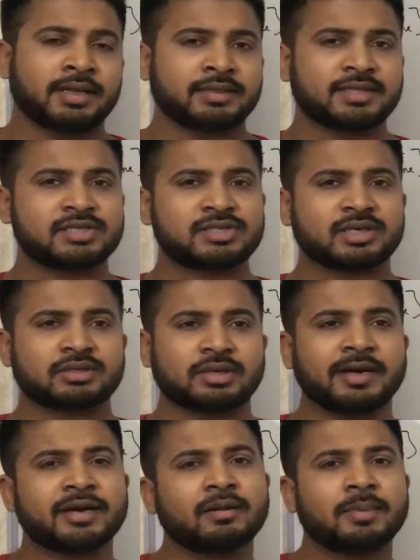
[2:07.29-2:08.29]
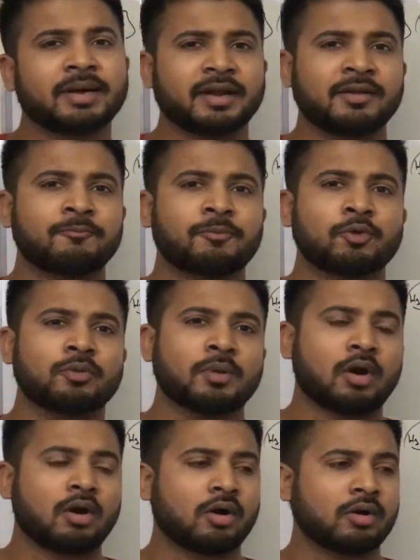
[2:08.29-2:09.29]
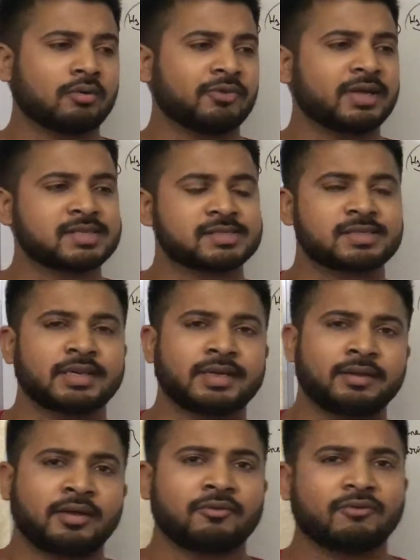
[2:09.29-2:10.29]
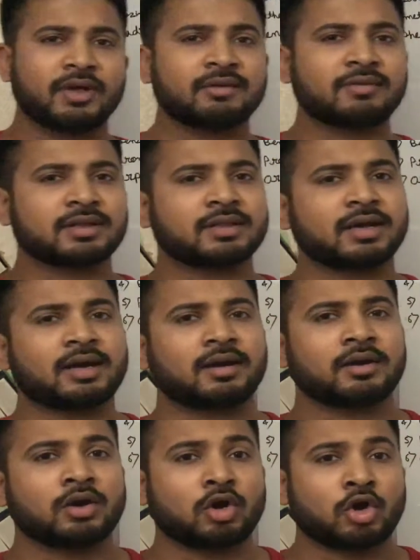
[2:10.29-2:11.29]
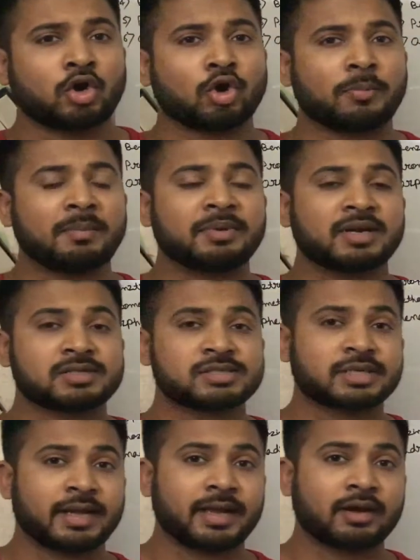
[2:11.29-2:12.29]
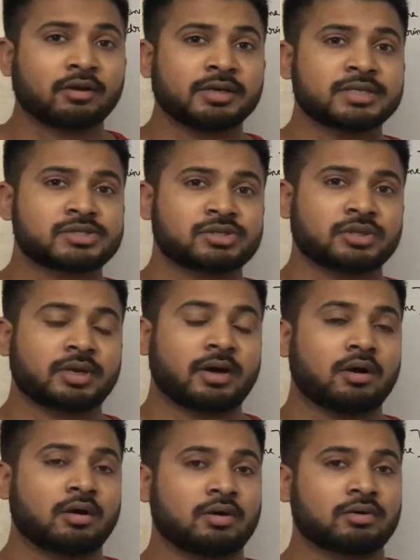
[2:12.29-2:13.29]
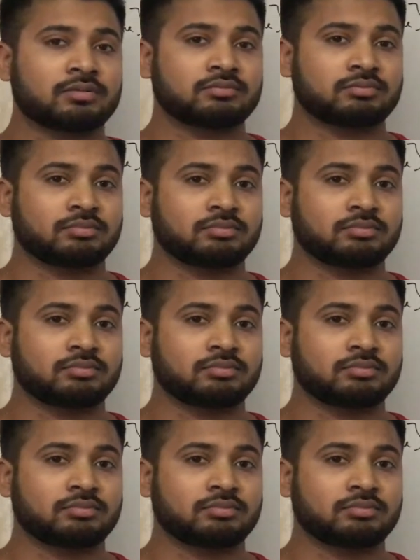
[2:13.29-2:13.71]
This drug little bit improve, or we can say whenever the dopaminergic agonist or